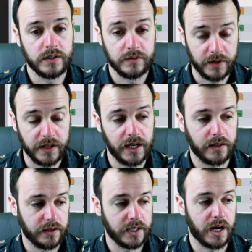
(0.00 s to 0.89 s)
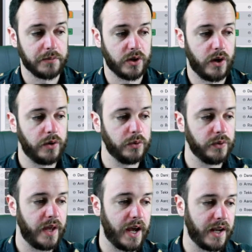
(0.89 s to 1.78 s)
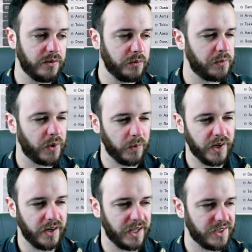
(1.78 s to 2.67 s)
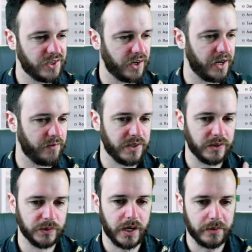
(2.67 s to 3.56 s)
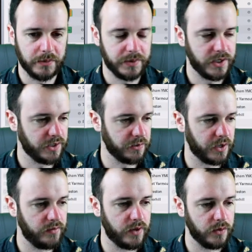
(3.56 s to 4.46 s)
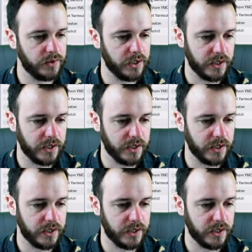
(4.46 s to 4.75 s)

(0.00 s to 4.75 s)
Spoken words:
defending our League Cup title that we probably don't need to show every single cup competition that we're involved in.